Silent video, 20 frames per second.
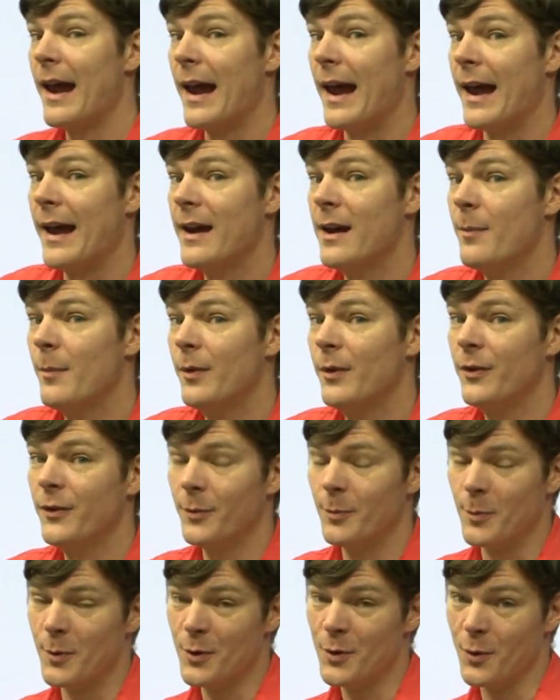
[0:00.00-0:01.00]

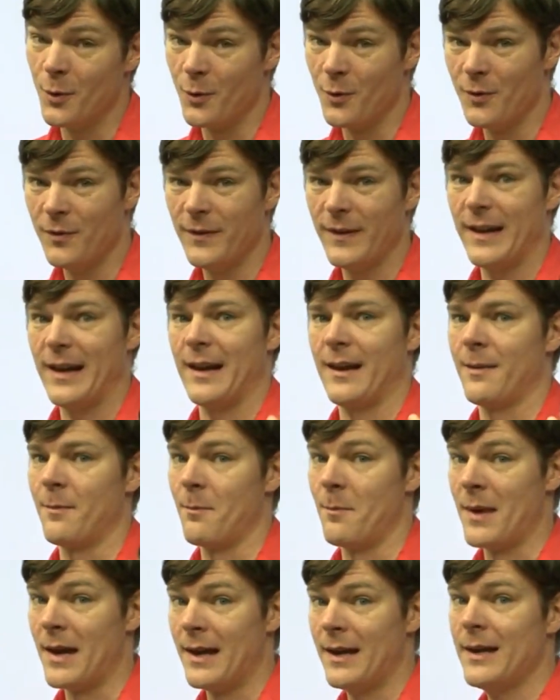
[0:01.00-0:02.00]
Animals move
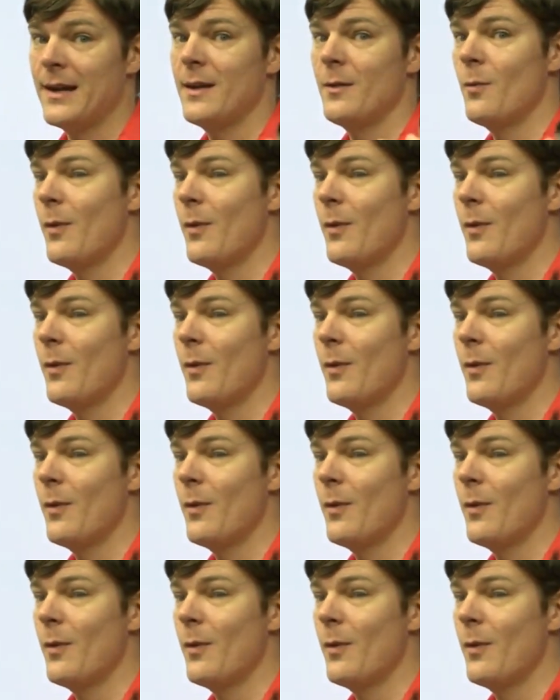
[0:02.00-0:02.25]
in many